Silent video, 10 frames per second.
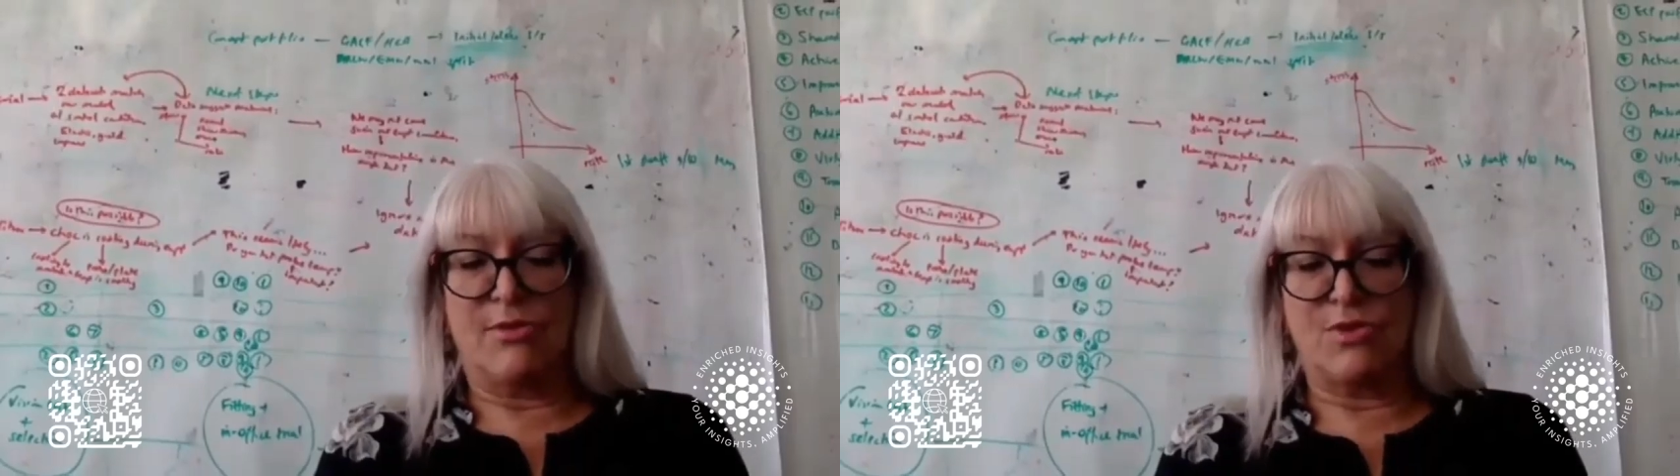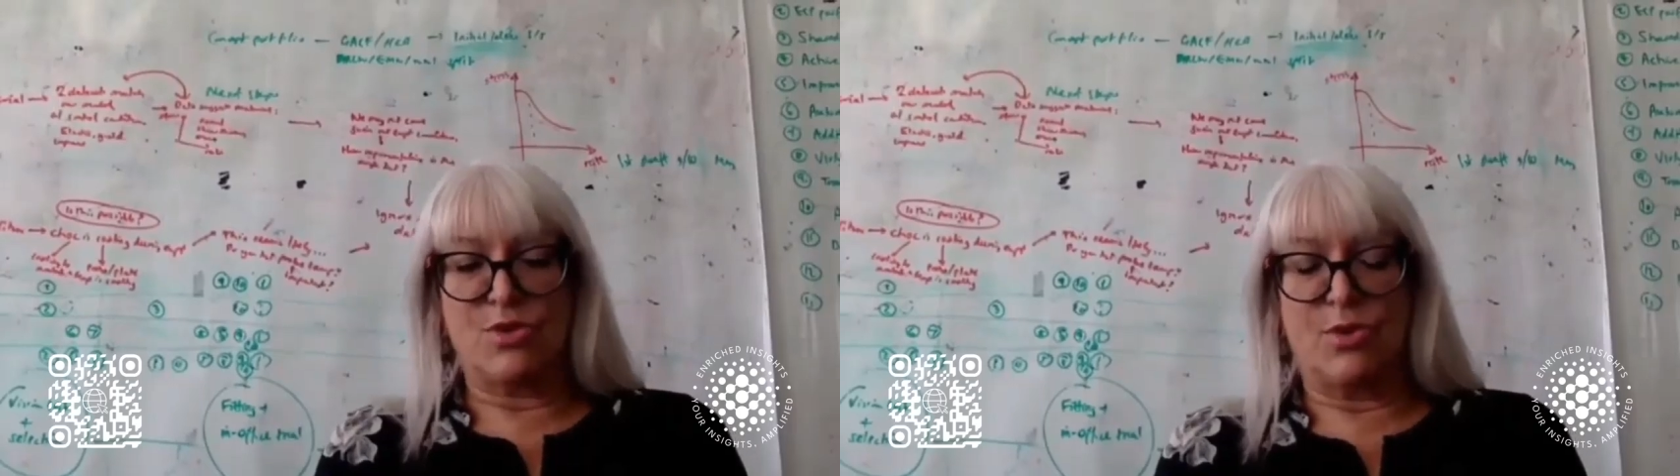
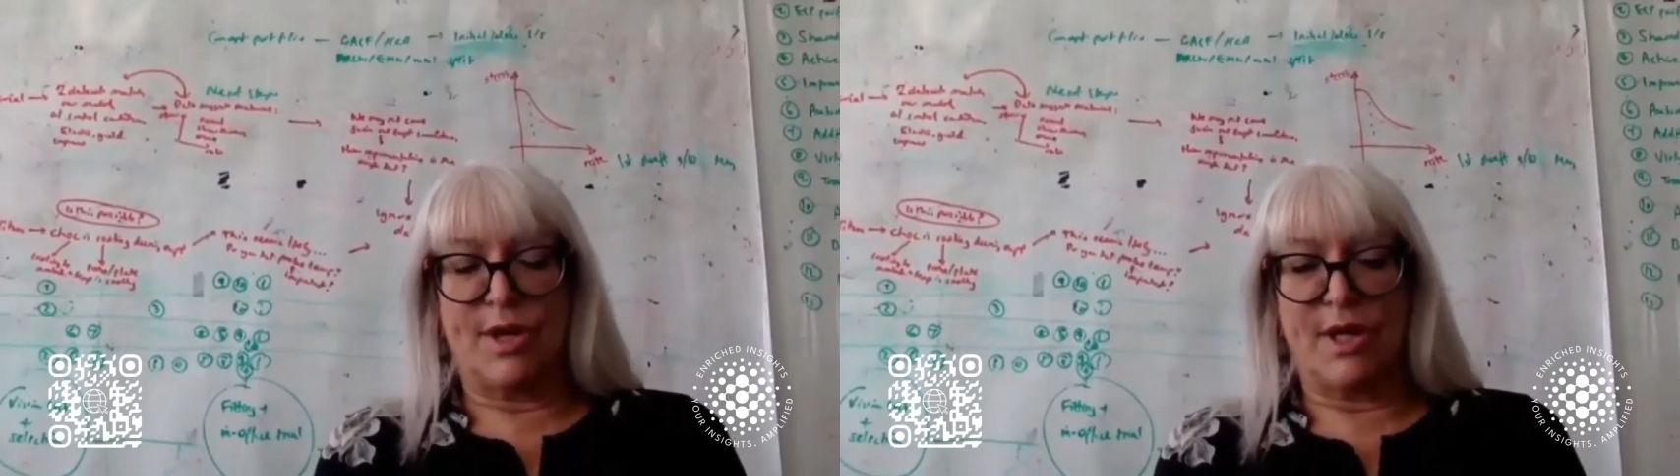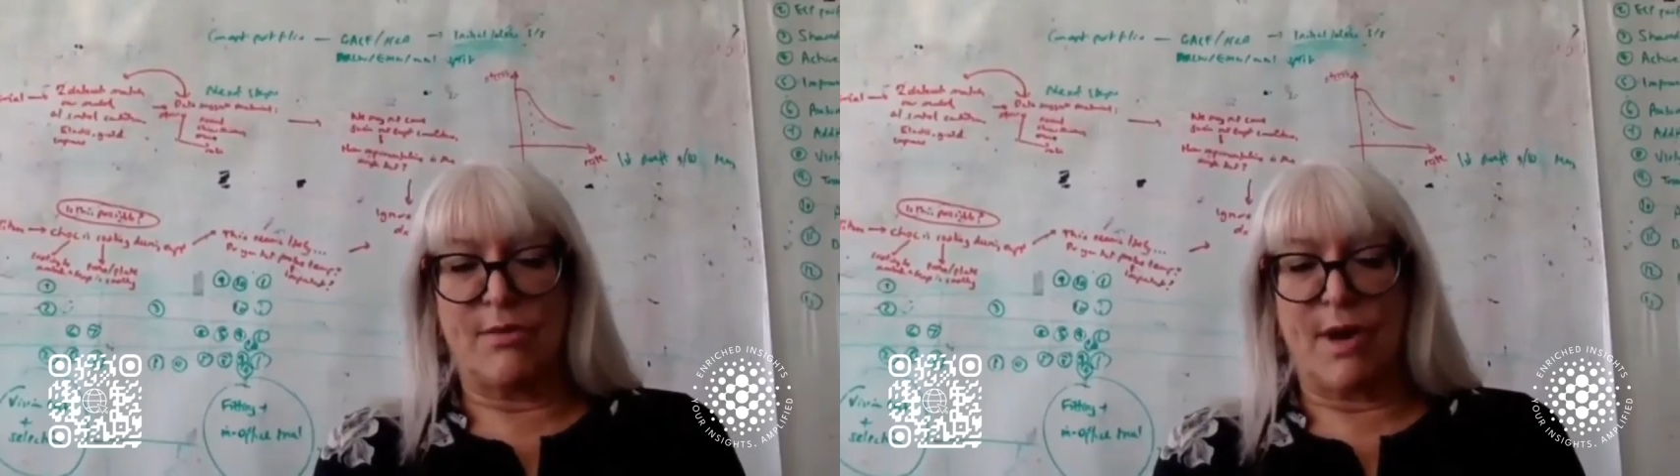you're
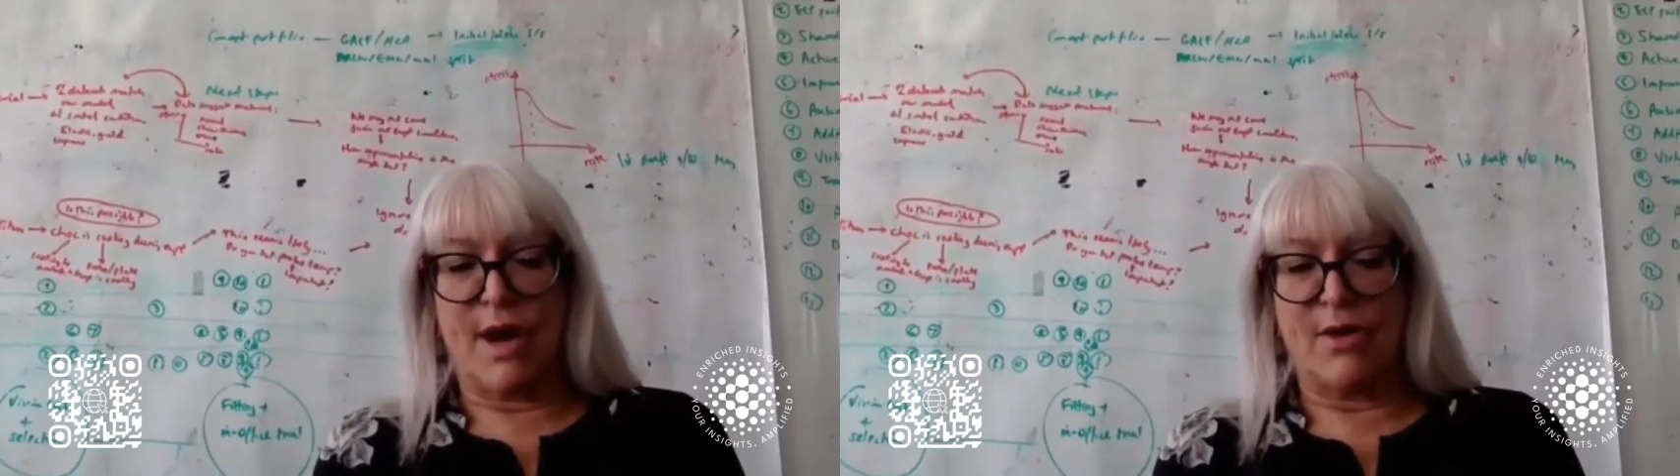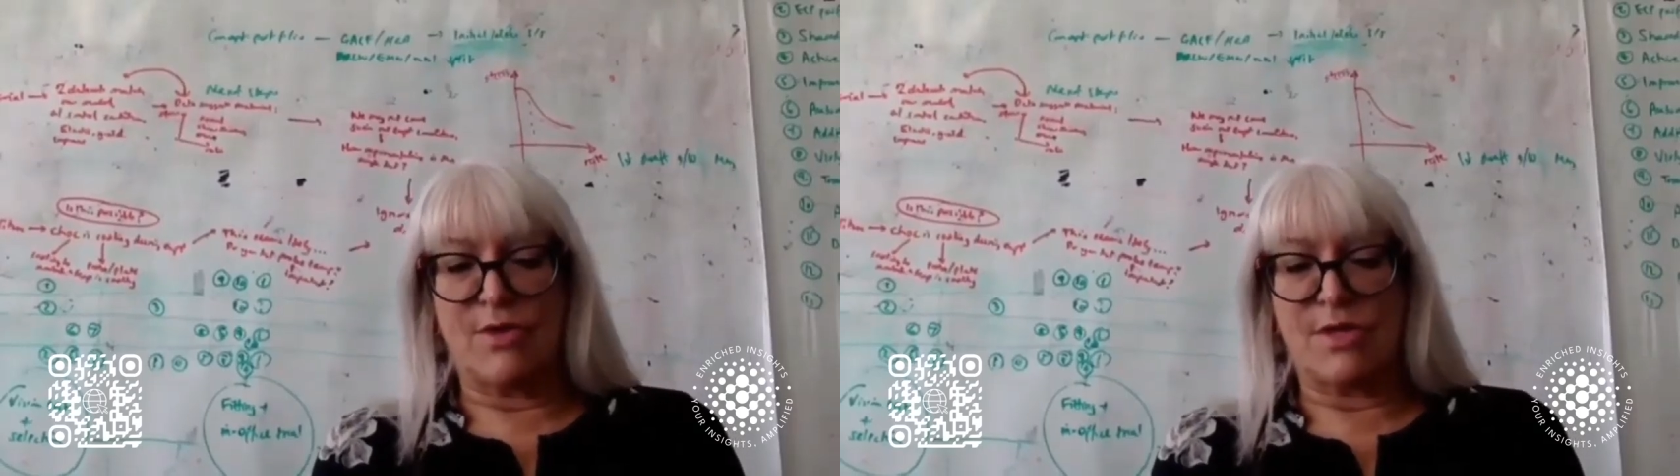talking
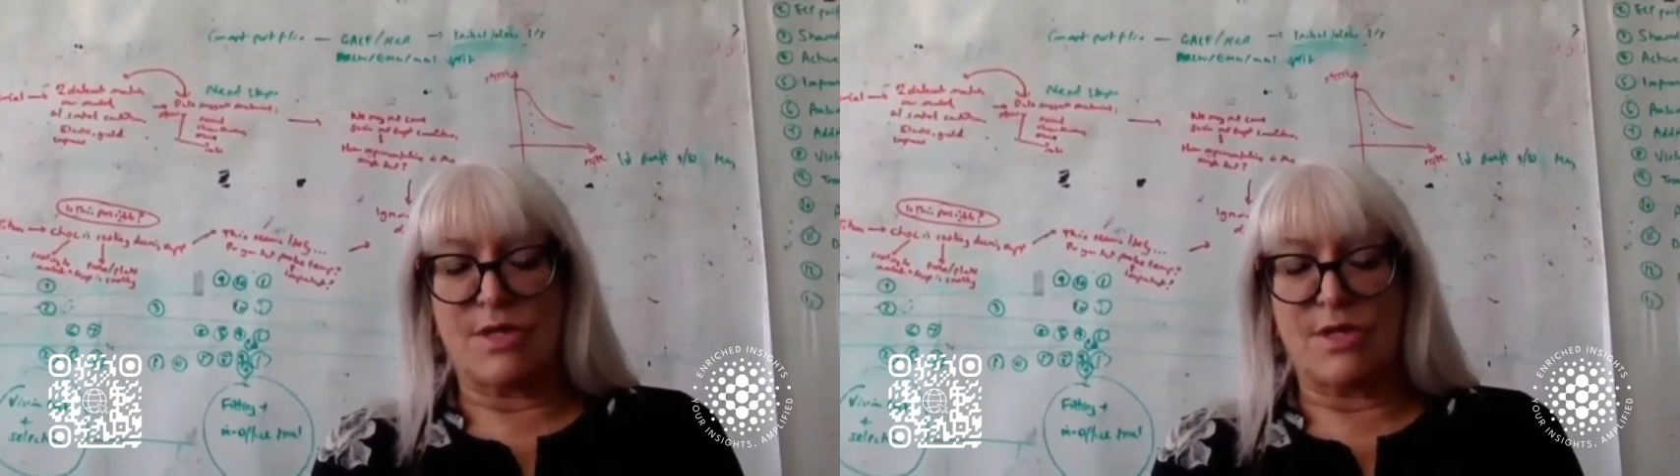about